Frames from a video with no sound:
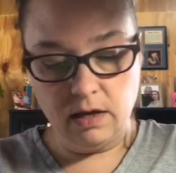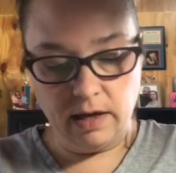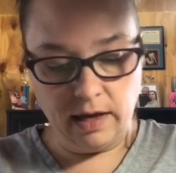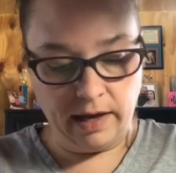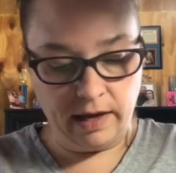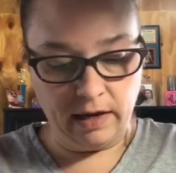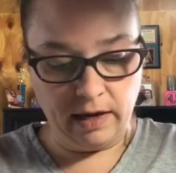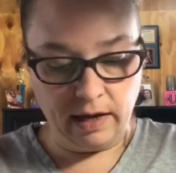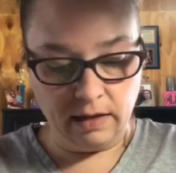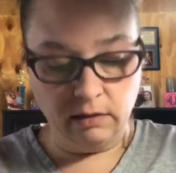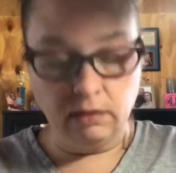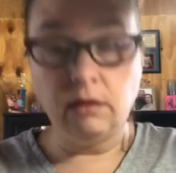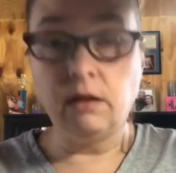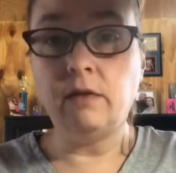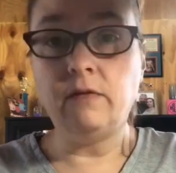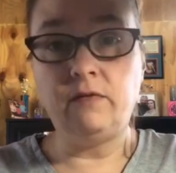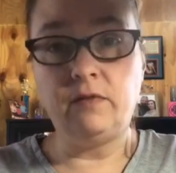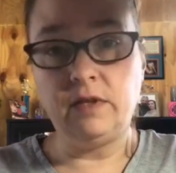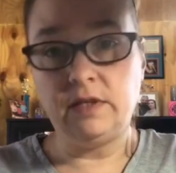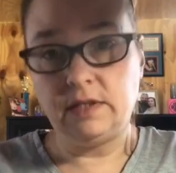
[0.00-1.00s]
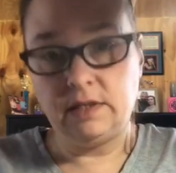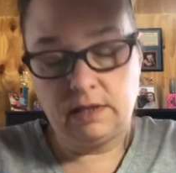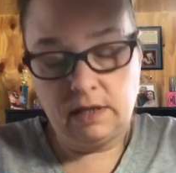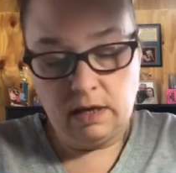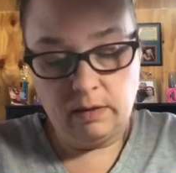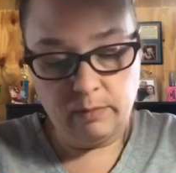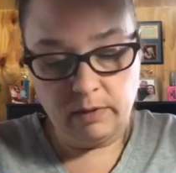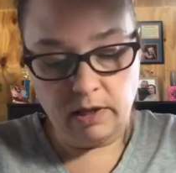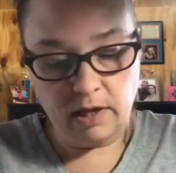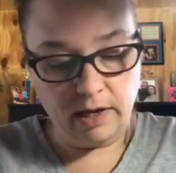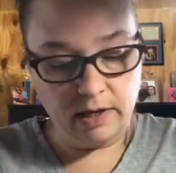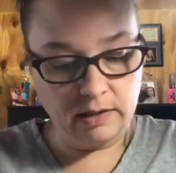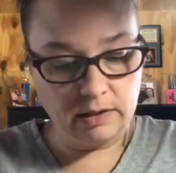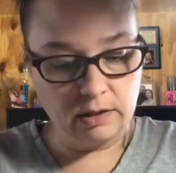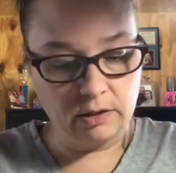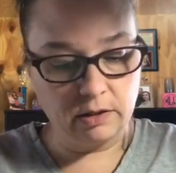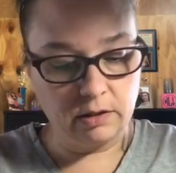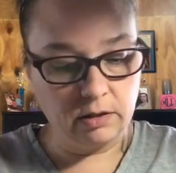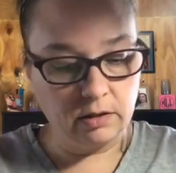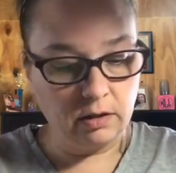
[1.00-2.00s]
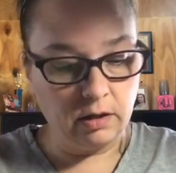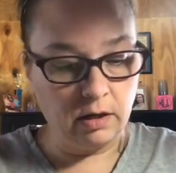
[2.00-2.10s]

And I love this stabilizer.